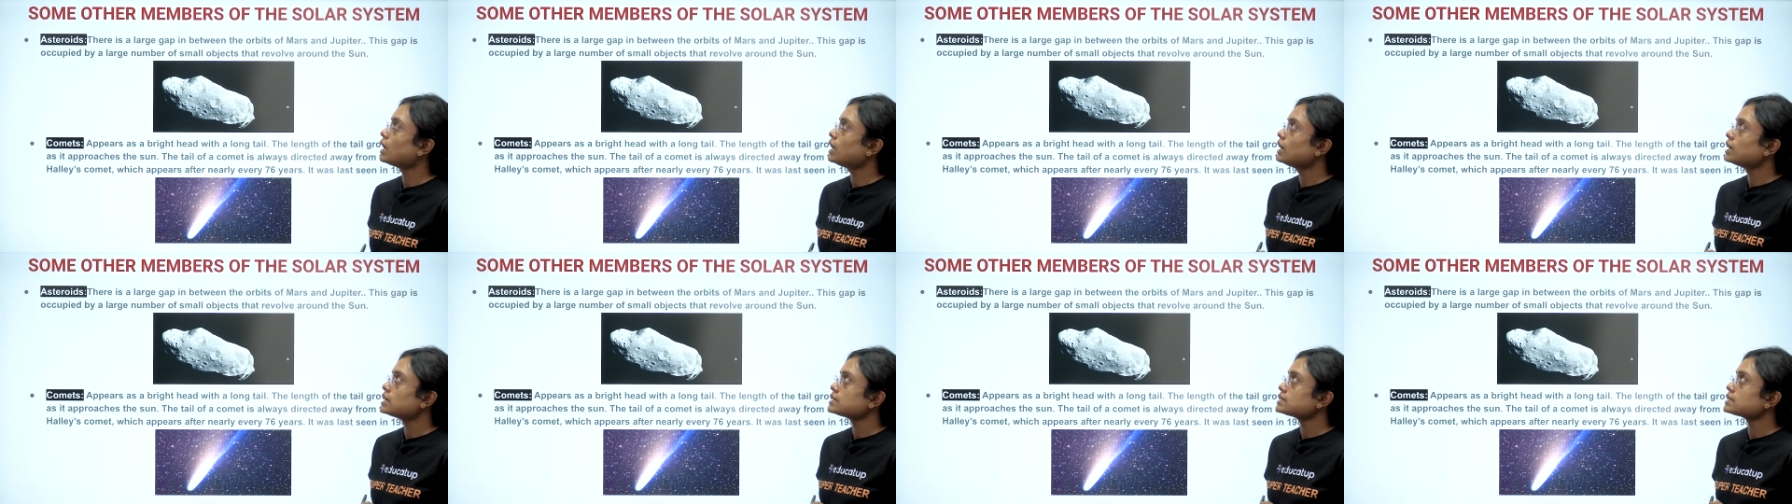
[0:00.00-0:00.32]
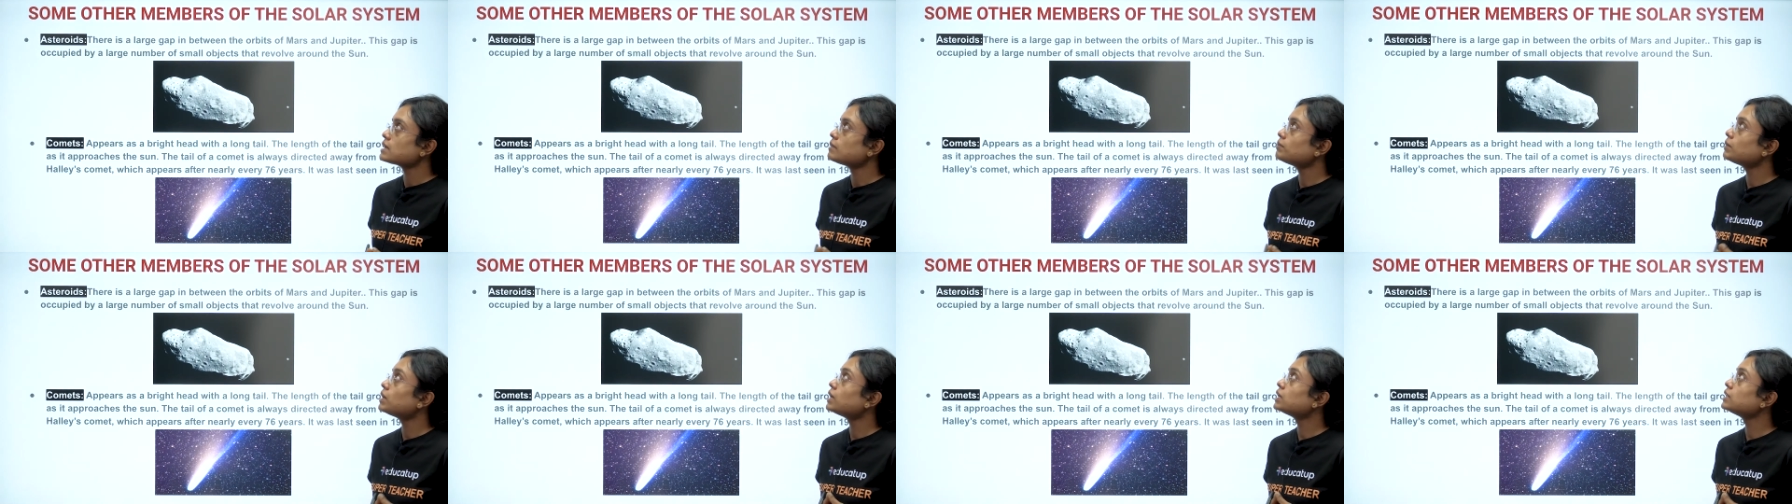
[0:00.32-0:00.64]

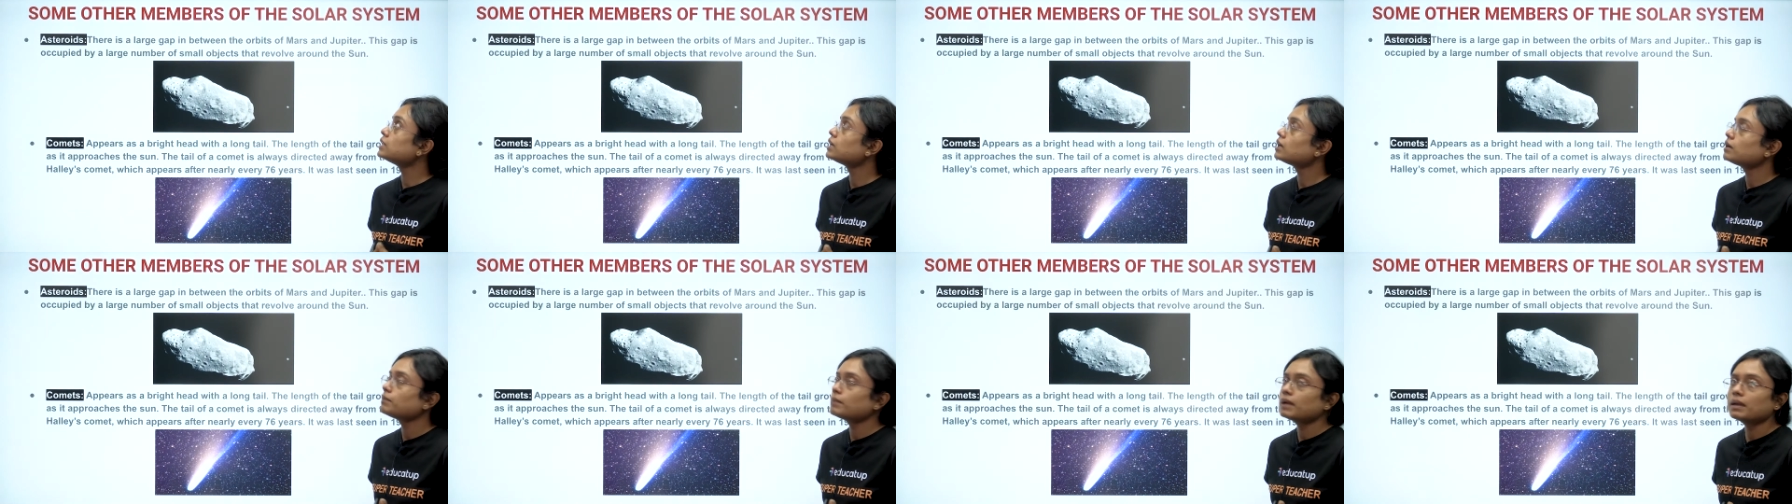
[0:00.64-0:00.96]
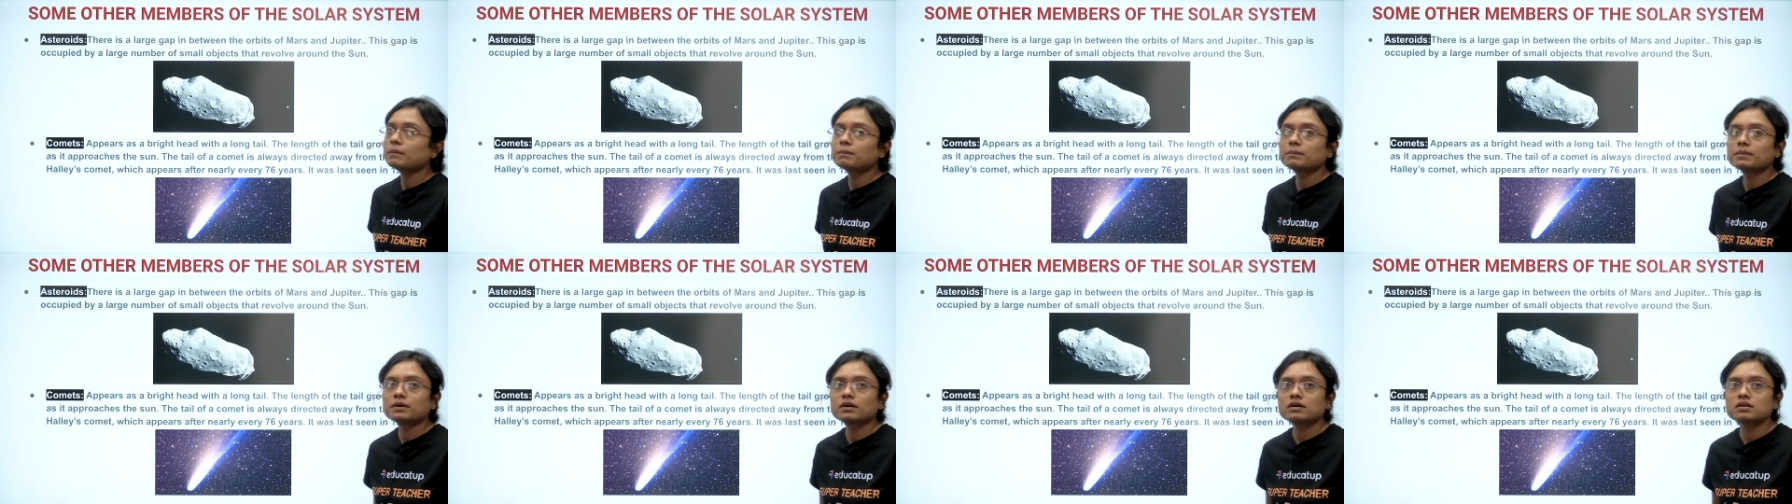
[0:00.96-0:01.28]
Some other
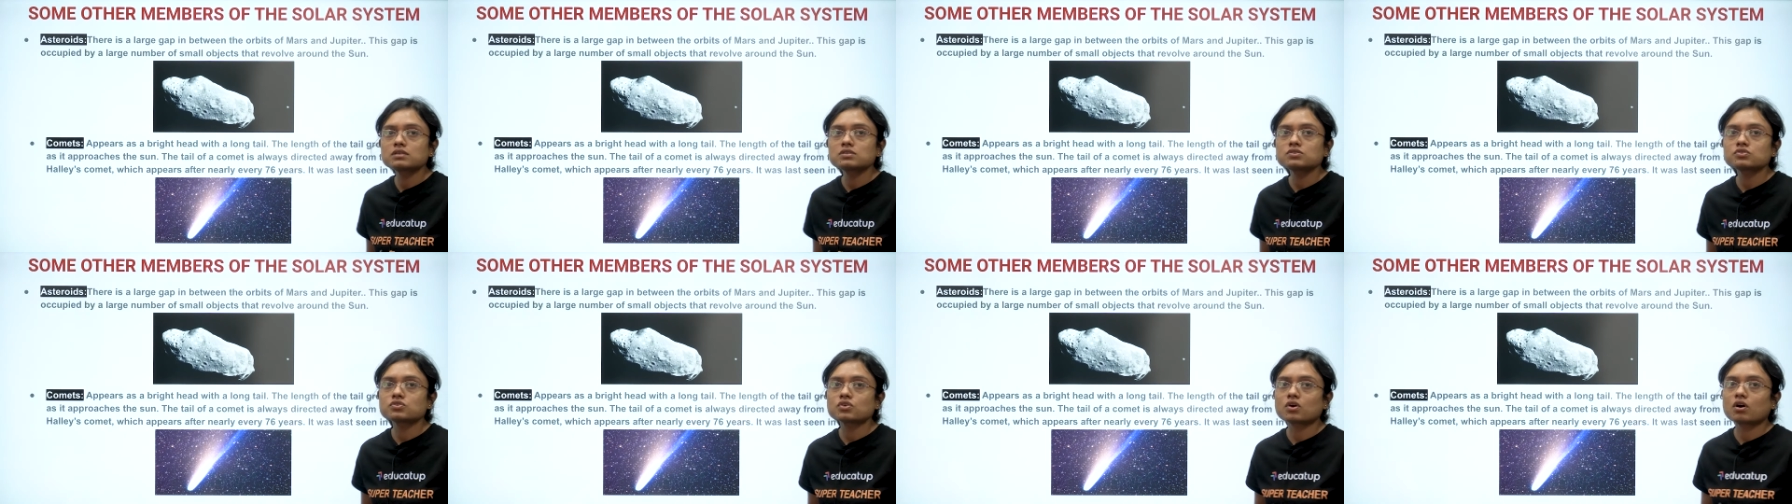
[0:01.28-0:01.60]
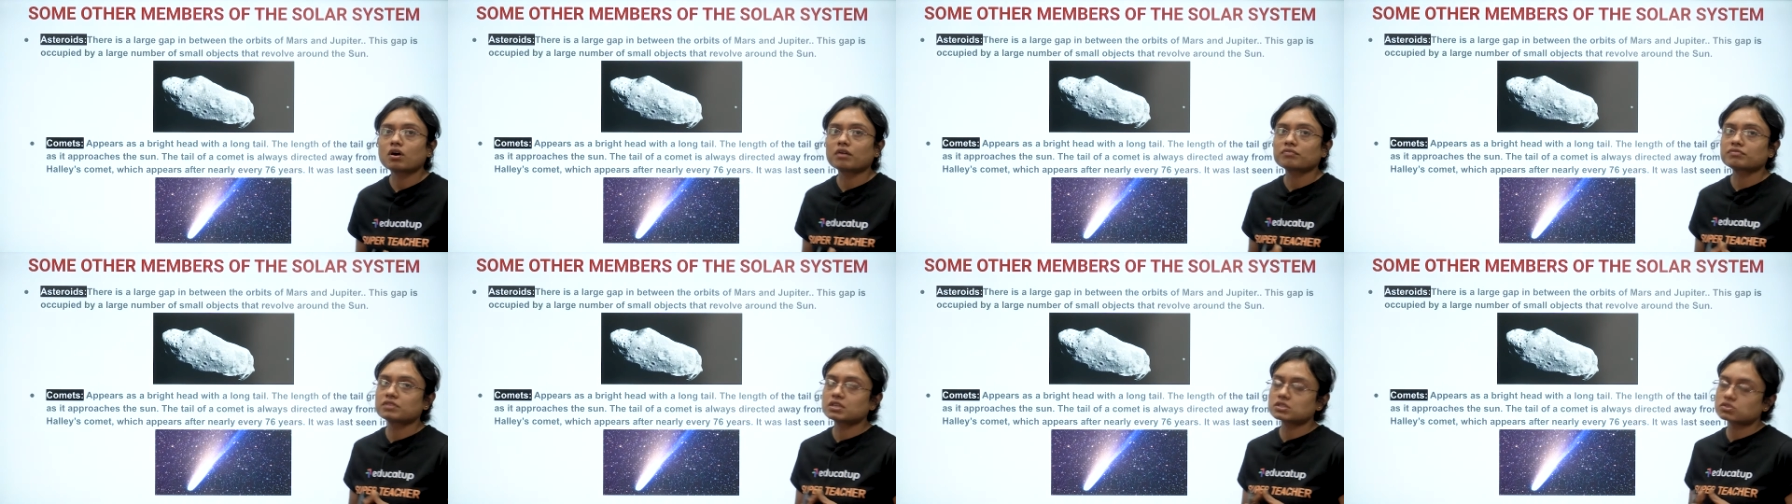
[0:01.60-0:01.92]
members
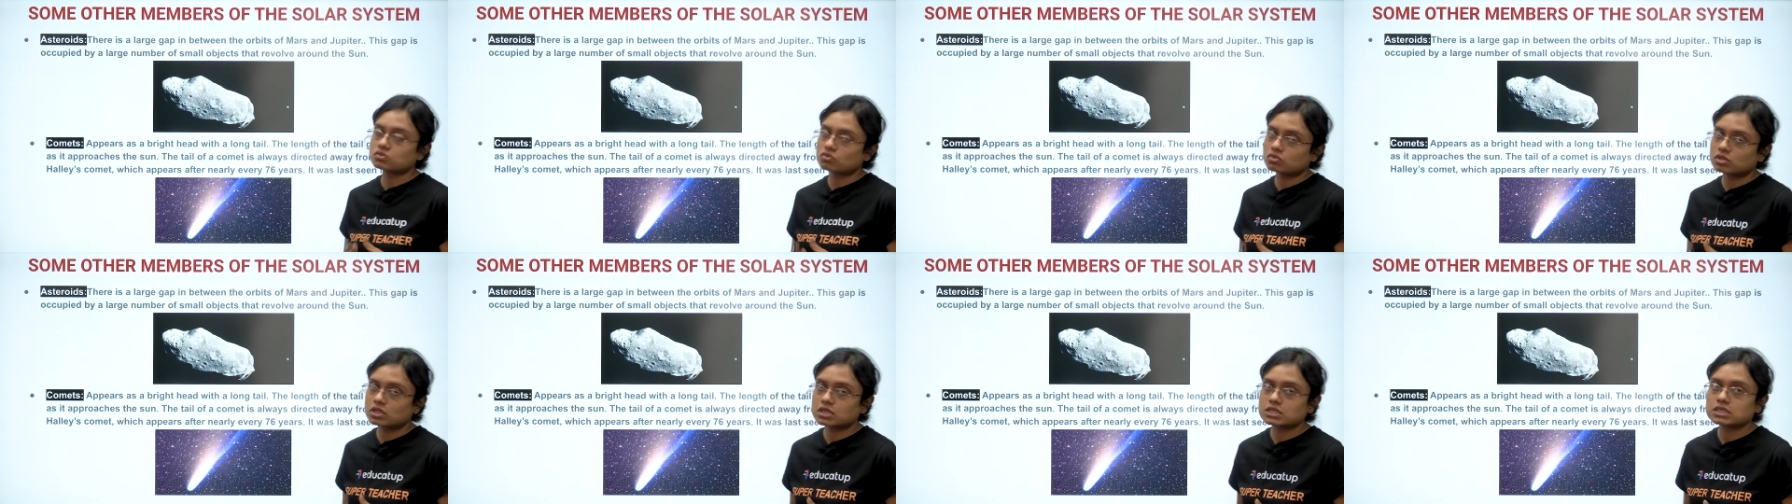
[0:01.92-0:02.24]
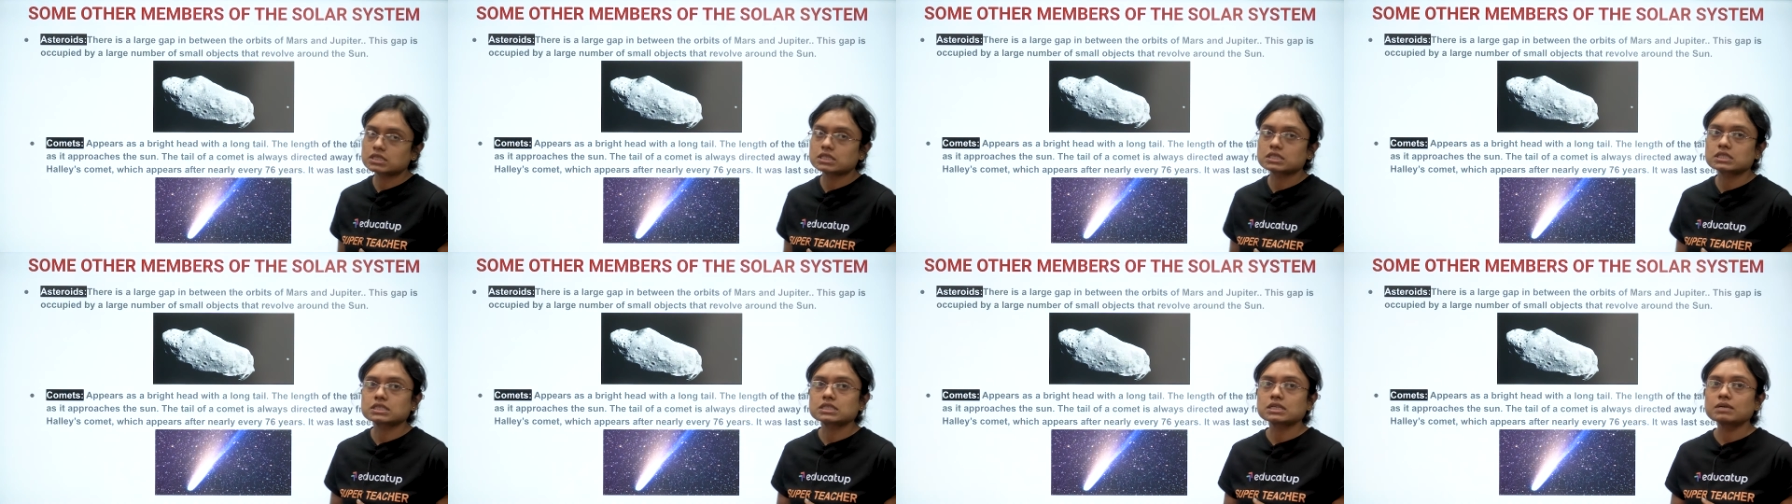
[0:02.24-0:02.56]
of the solar
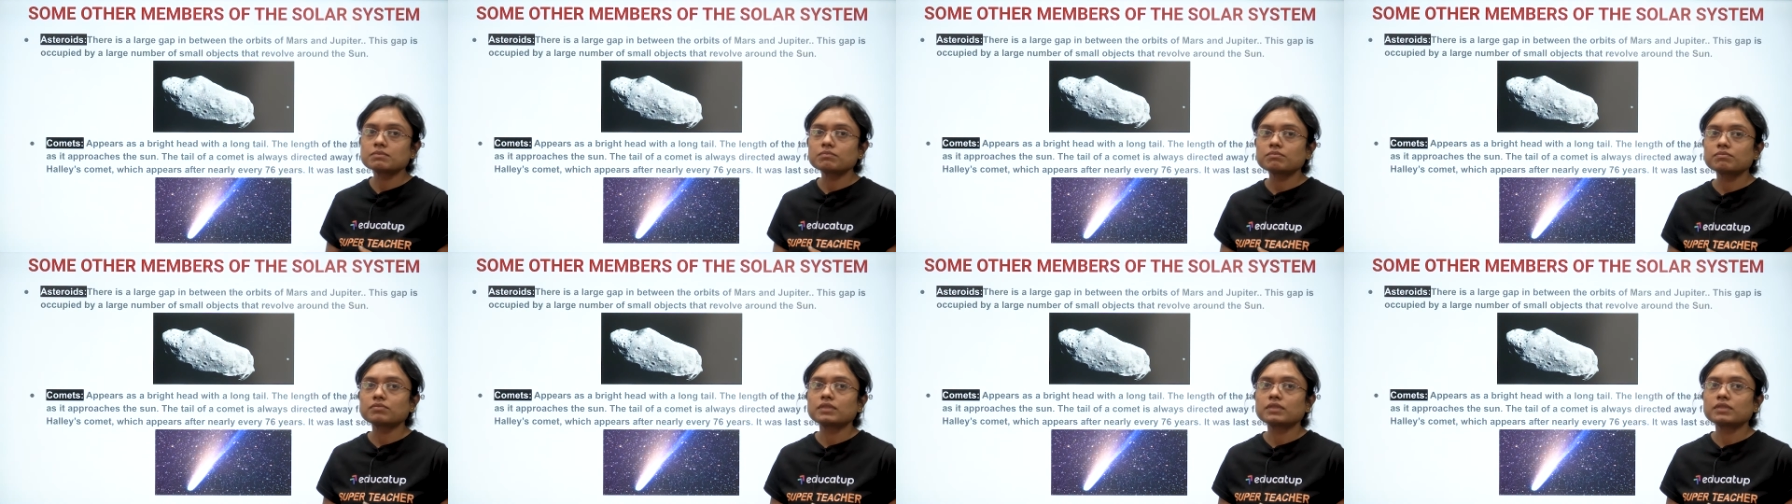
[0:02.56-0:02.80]
system